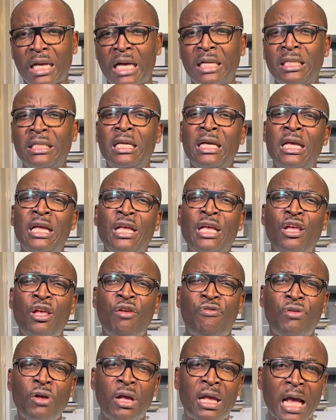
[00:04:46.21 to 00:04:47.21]
And
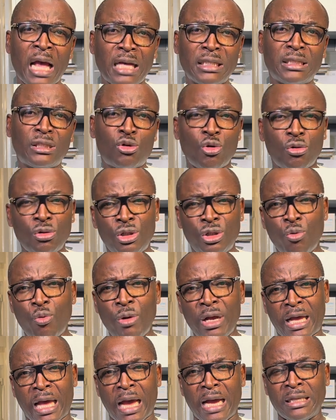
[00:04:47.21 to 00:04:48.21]
if you get to the
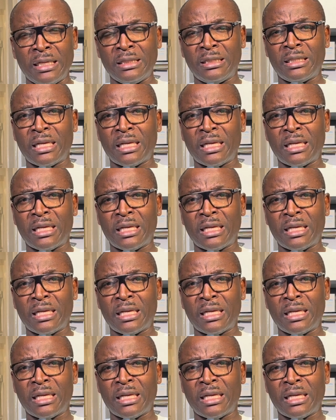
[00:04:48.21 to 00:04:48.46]
weekend,